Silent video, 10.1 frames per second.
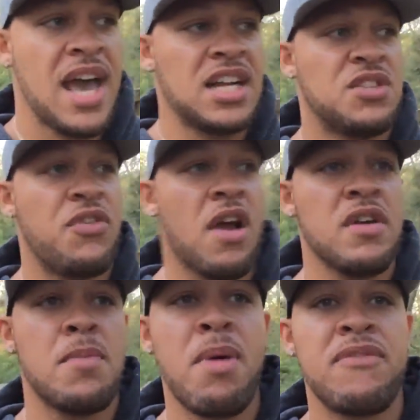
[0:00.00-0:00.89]
and it's
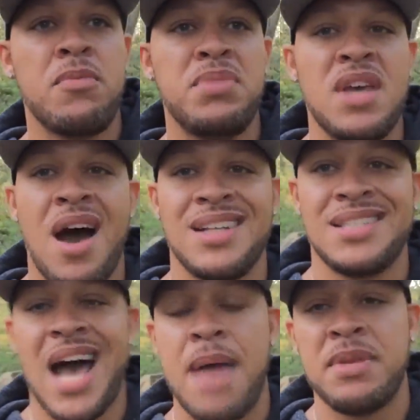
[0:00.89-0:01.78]
very above and beyond
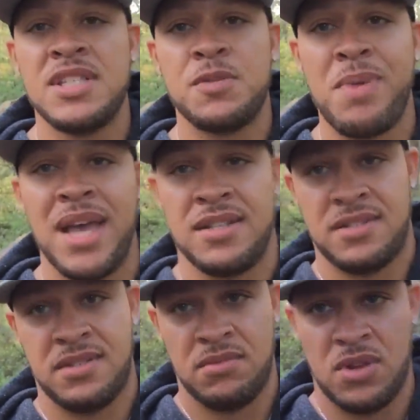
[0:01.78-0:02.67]
time and
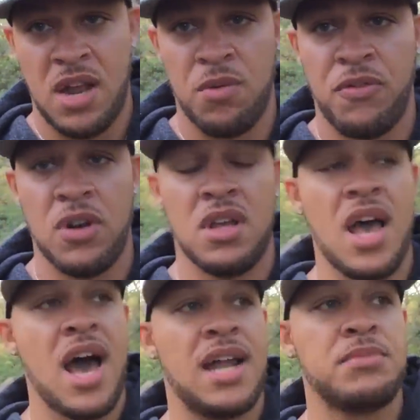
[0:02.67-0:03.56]
space. When I refer to
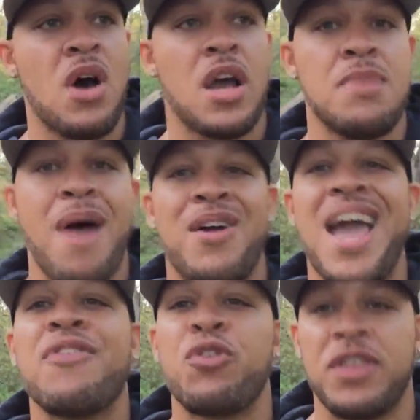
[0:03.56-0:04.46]
God, I'm talking about
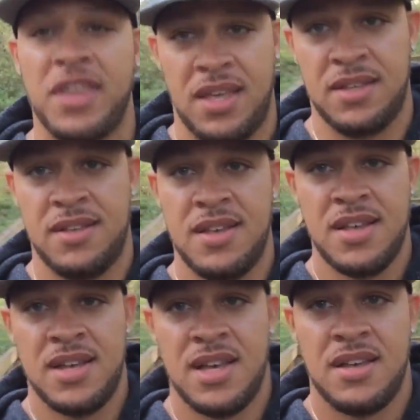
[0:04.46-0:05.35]
everything.
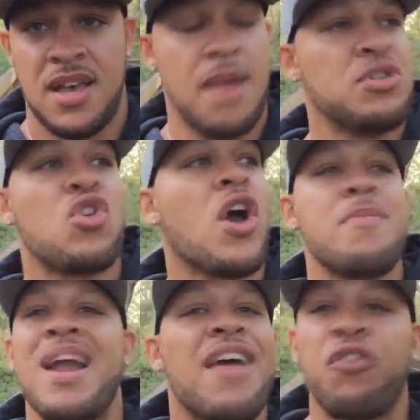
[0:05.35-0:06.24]
I'm just talking
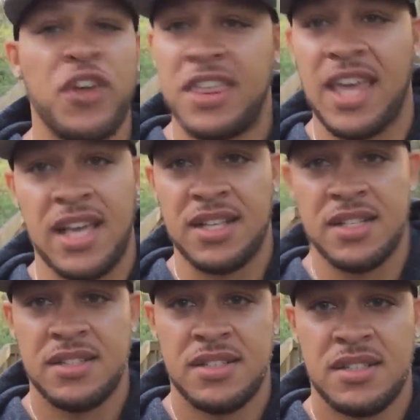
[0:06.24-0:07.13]
about everything.
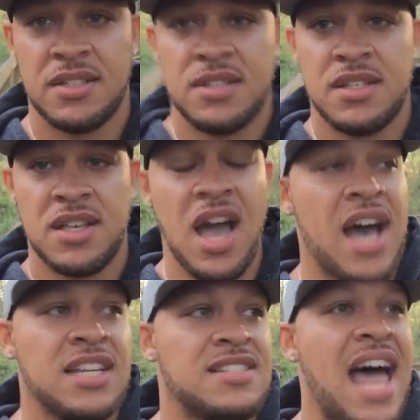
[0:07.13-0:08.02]

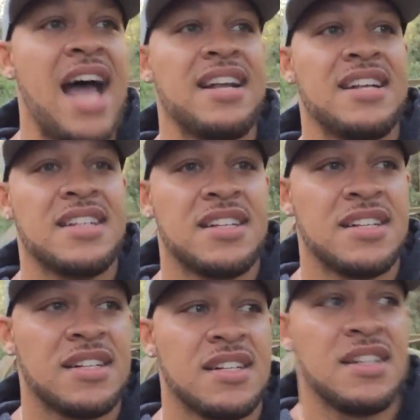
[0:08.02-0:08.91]
God is not
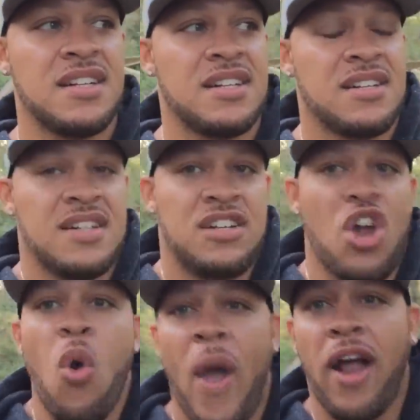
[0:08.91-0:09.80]

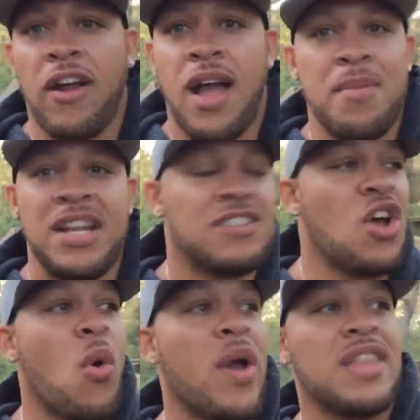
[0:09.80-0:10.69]
nowhere. I mean, there's
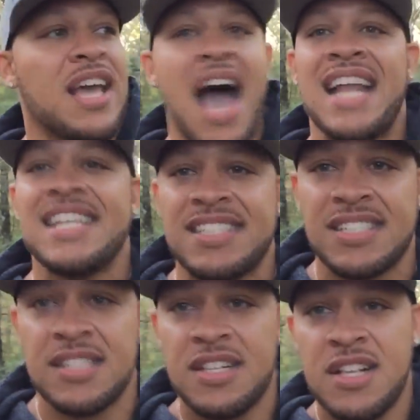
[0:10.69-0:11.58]
nowhere that God isn't.
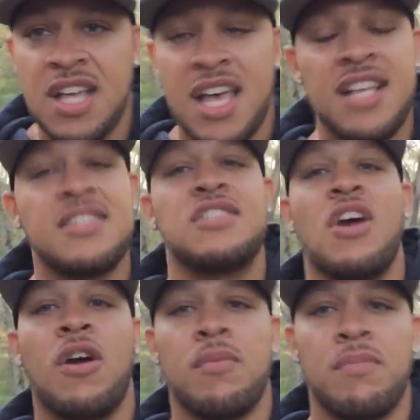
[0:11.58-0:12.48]
It's a
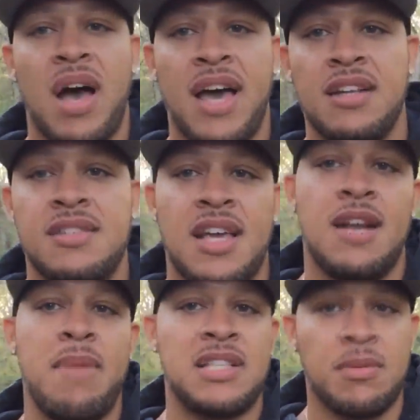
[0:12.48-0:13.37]
term. I understand
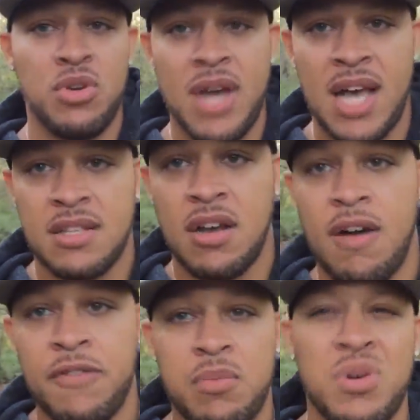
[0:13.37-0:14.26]
it makes some of you guys
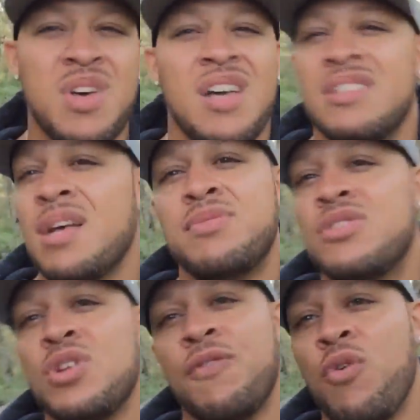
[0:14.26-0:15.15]
uncomfortable.
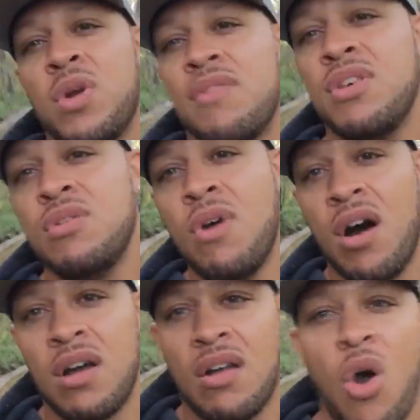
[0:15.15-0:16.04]
Substitute it whatever you
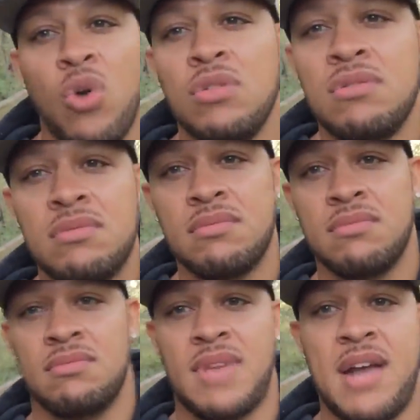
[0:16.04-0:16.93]
want. Odin,
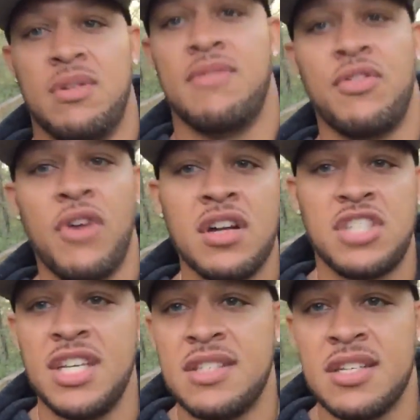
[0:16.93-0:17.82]
I don't give a fuck.
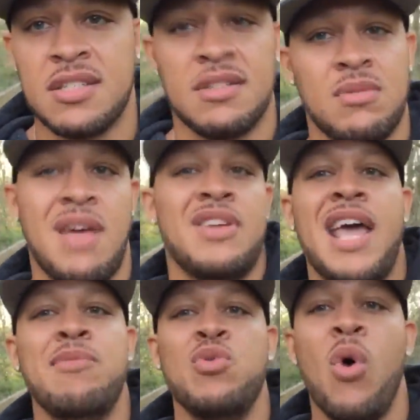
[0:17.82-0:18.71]
Jesus, whatever
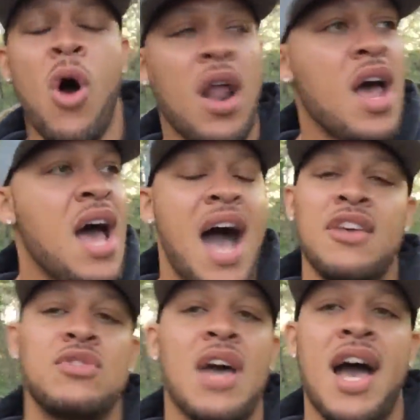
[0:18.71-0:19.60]
name you want. I
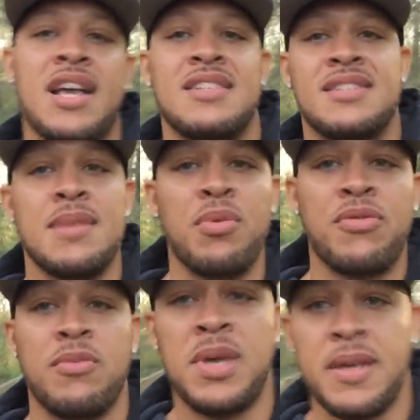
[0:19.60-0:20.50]
use God because it's simple
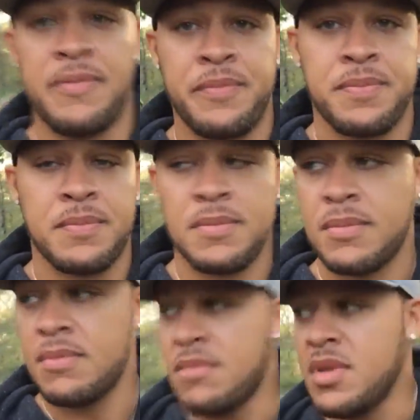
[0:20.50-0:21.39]
for me.
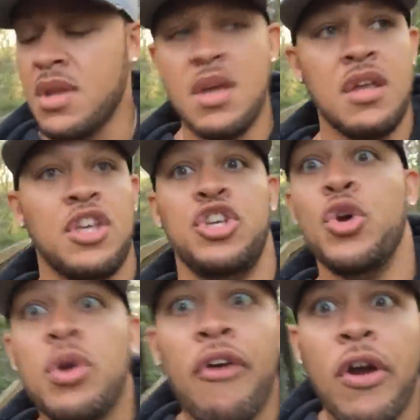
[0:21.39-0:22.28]
The
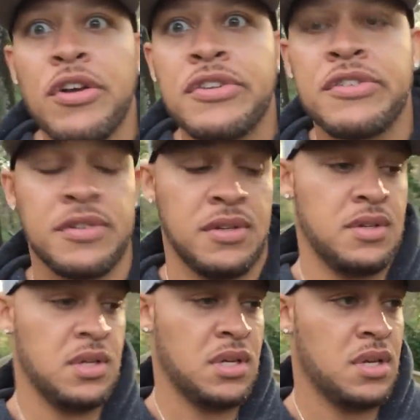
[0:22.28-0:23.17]
universe.
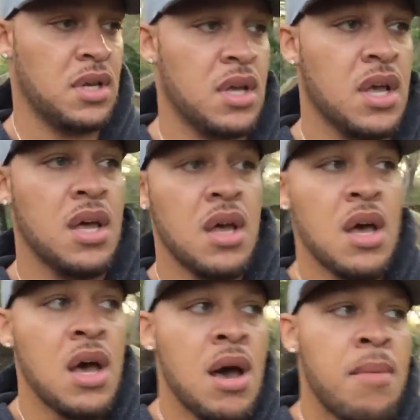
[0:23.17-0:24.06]

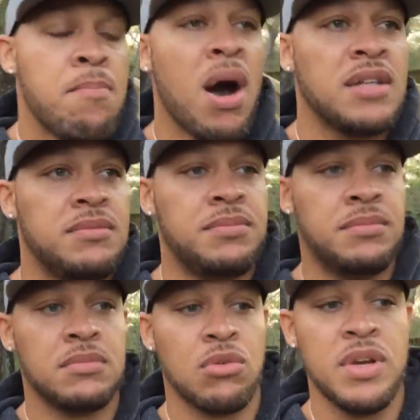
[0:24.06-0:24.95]
But
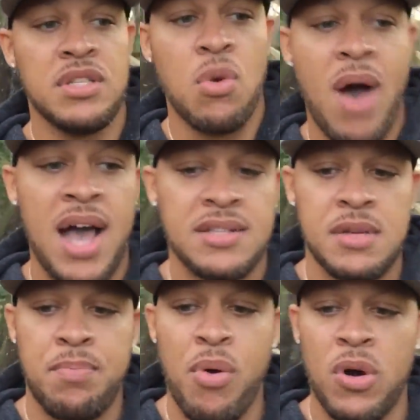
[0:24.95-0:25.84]
the reason why it's
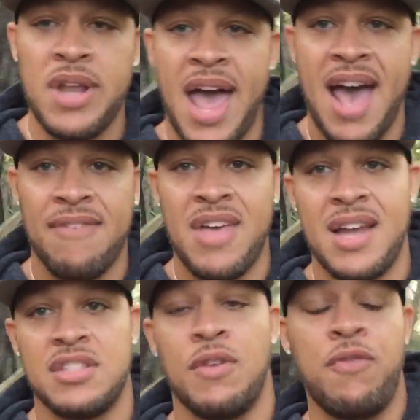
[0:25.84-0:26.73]
important to have
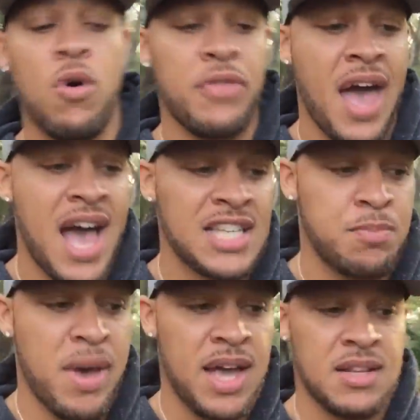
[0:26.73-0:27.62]
that as a fourth
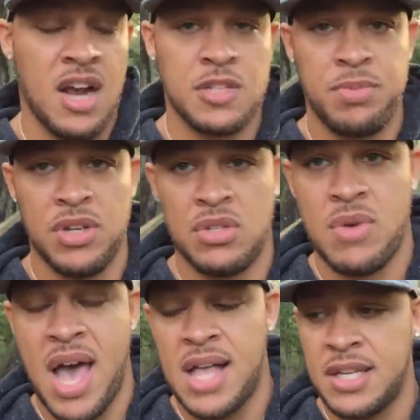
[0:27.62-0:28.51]
aspect, our
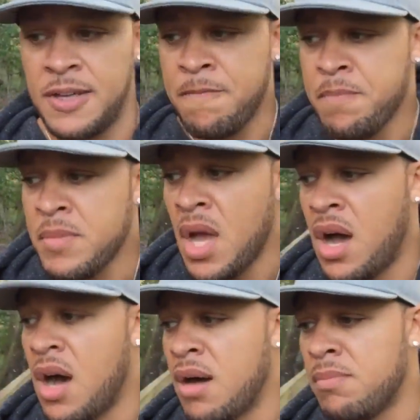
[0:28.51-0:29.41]
spirituality,
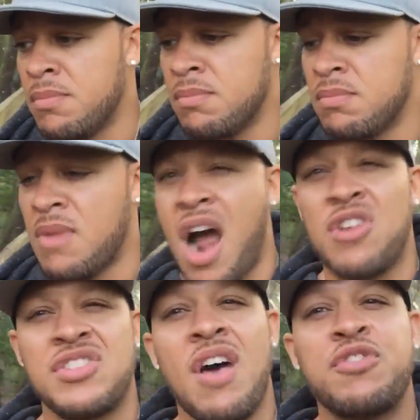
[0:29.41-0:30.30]
um,
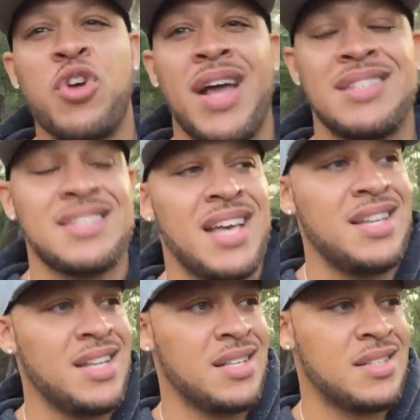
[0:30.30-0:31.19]
our
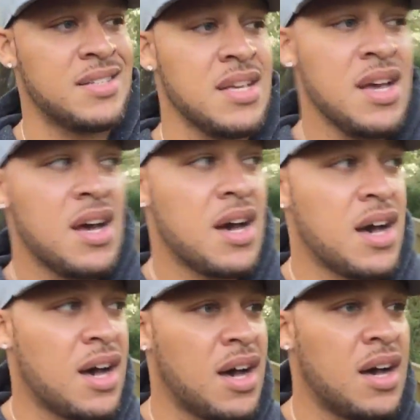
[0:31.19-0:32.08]
self-transcendence,
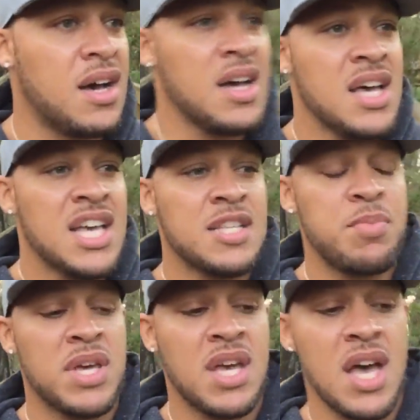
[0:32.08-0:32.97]
uh, is
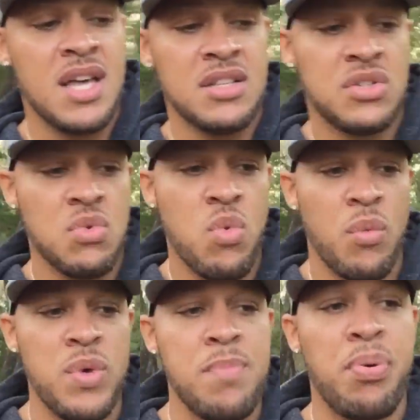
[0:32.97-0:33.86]
because
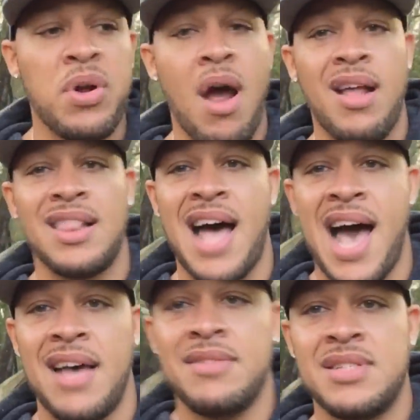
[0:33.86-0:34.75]
when we put our
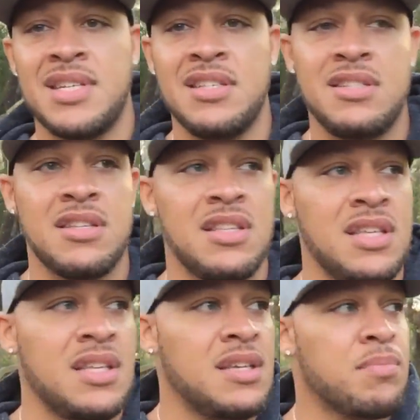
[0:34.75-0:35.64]
lives into
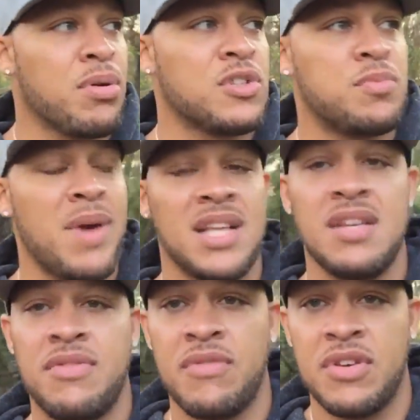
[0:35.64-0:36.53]
the
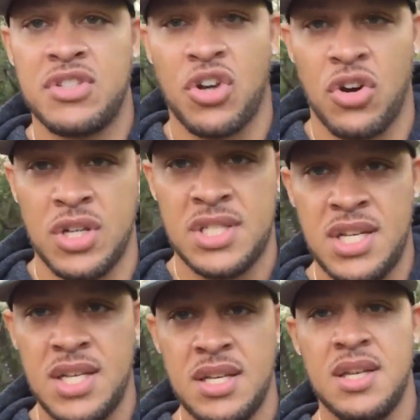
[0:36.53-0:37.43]
perspective of
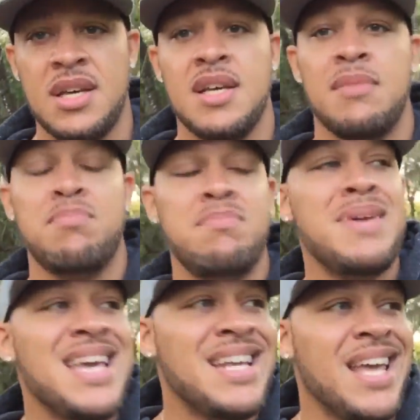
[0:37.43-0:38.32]
eternity,
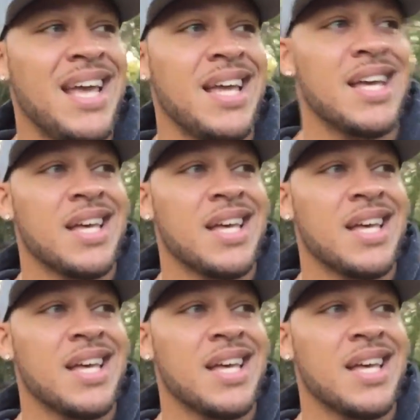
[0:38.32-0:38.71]
meaning